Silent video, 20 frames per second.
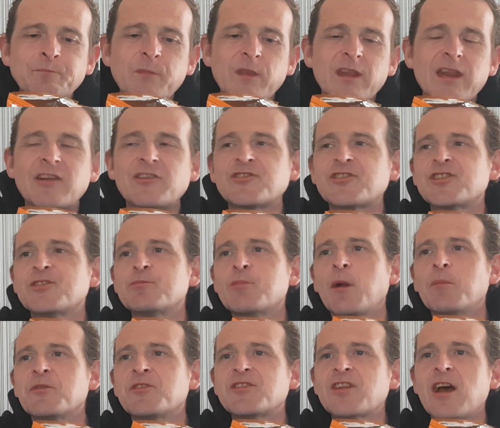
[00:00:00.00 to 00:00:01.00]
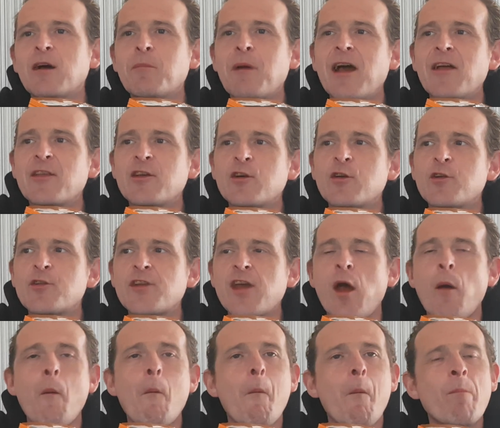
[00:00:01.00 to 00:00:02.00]
And as you can probably tell by the
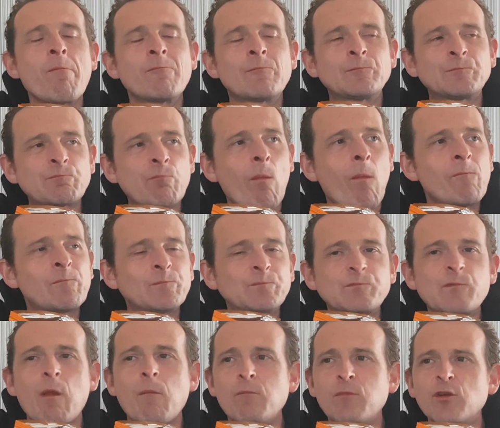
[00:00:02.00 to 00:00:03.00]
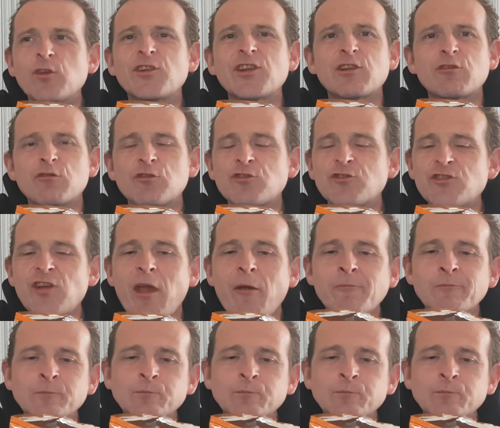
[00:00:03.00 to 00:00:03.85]
audio, I'm bloody crunchy.